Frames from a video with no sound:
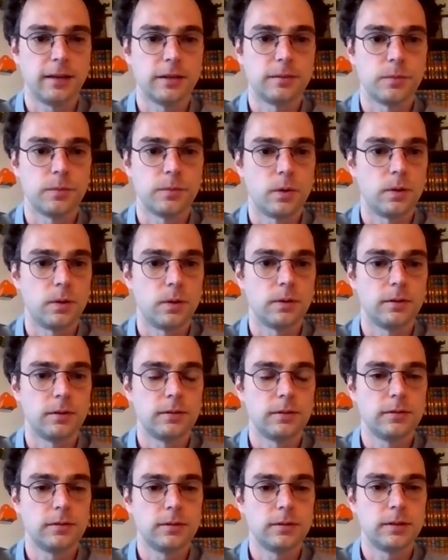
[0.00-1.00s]
more
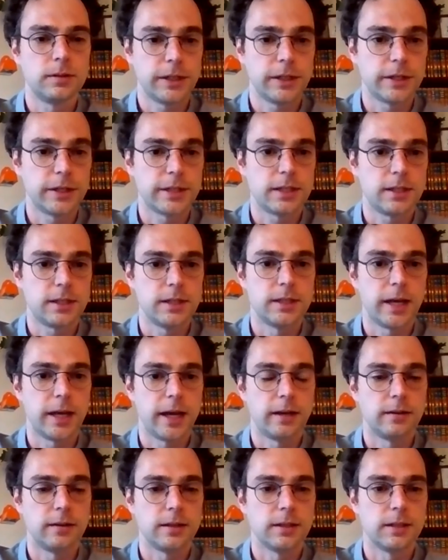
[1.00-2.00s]
seriously
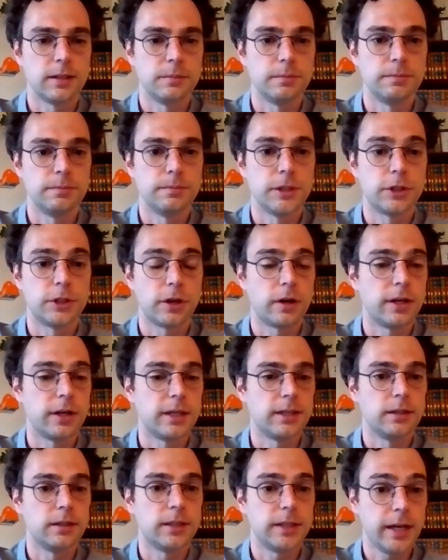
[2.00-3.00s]
than the
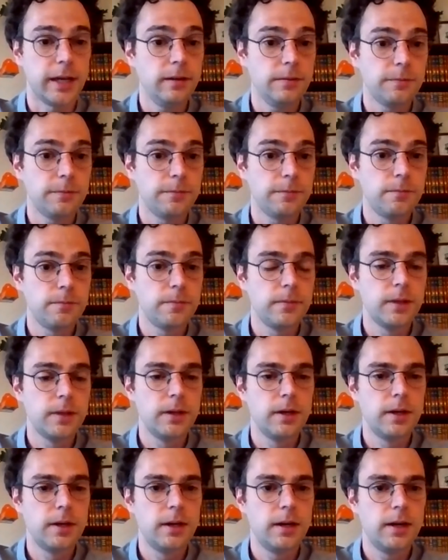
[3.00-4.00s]
majority said,
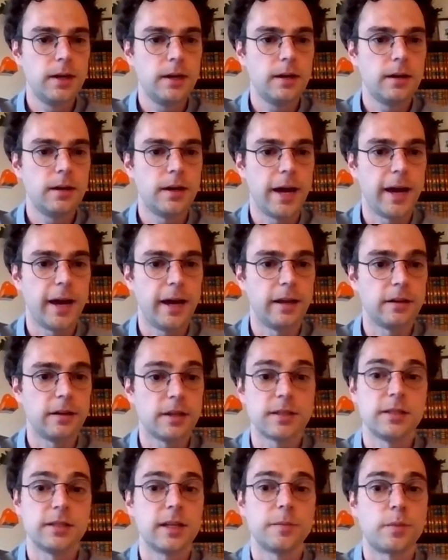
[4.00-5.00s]
and
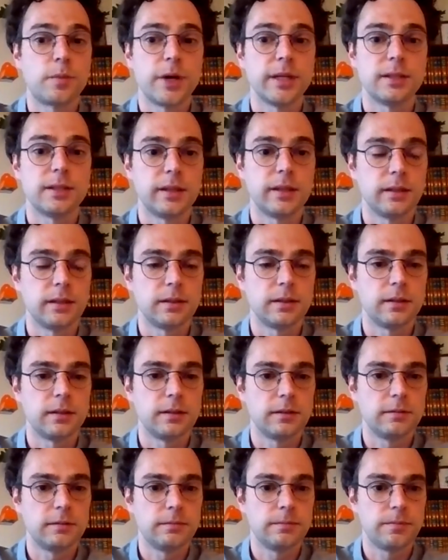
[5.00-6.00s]
this is unprecedented.
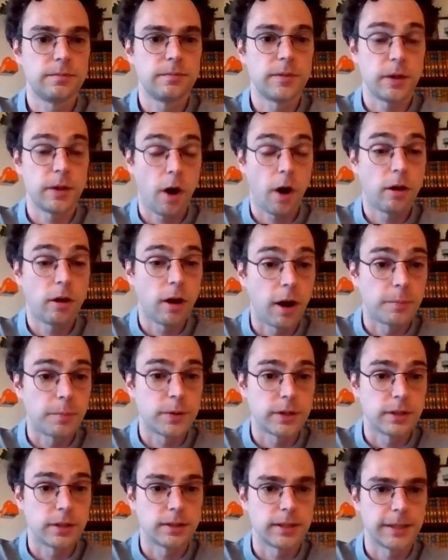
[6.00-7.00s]
There are
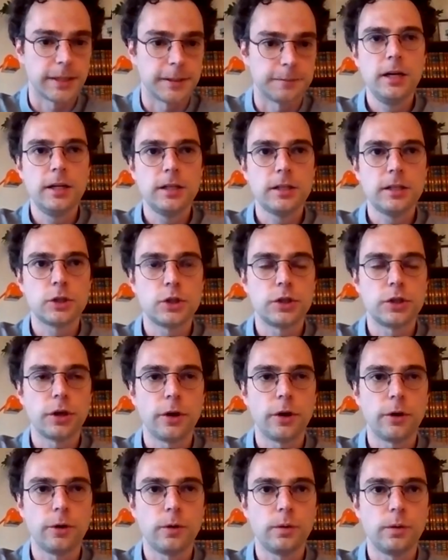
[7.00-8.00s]
options here.
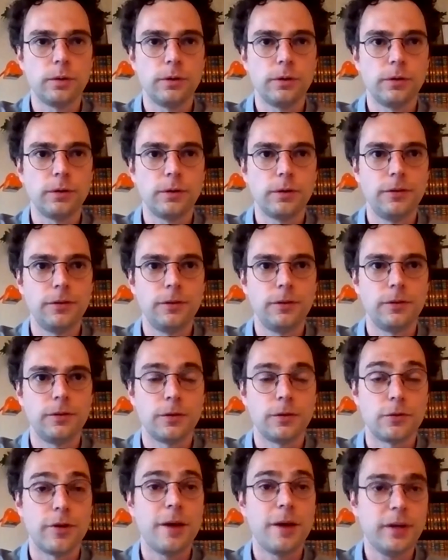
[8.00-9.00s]
So
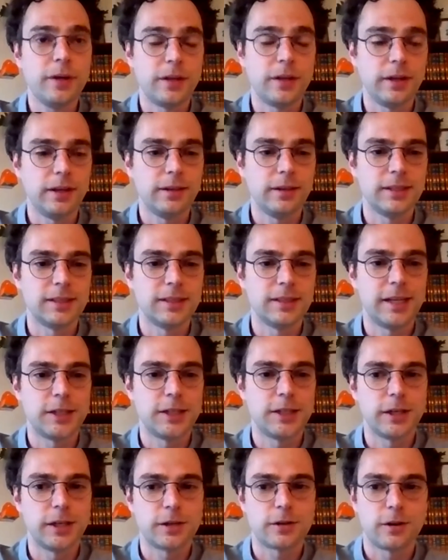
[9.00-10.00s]
the remedy
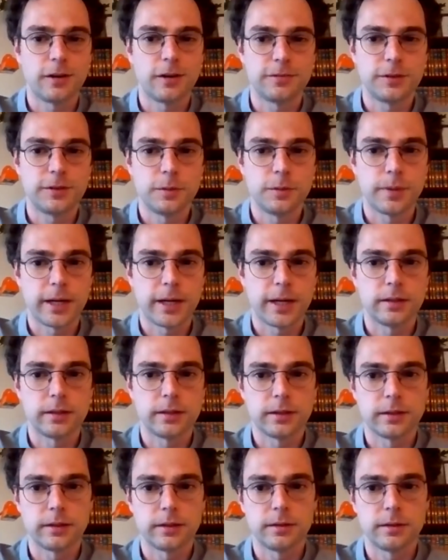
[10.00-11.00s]
essentially crafted by
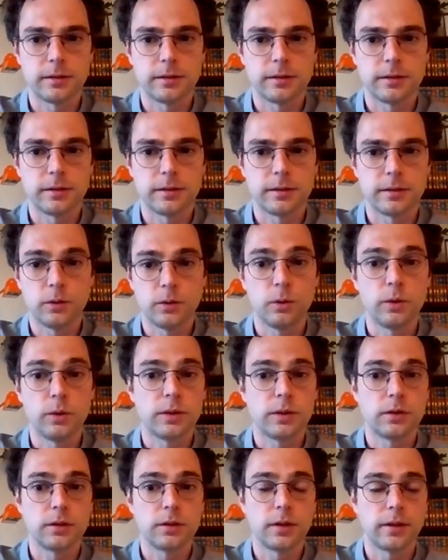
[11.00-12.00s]
the minority,
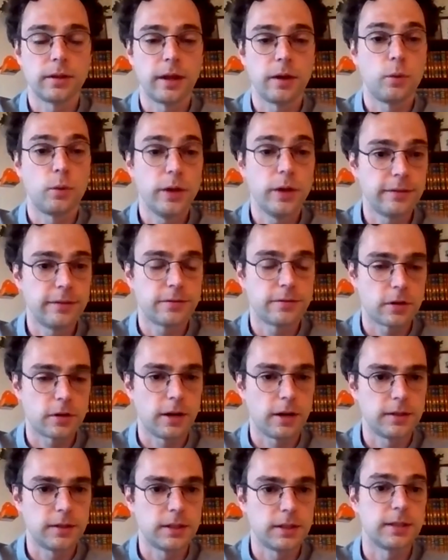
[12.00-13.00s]
or that they would have
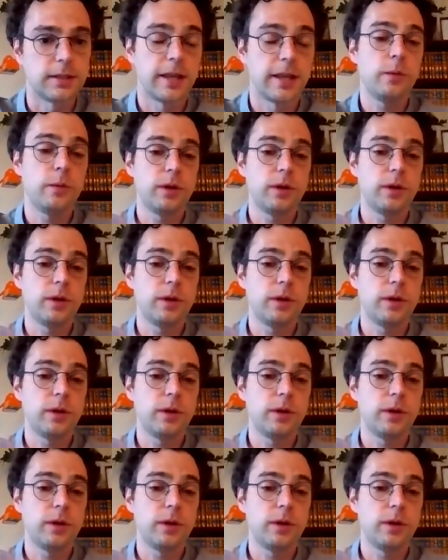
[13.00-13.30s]
crafted, is they would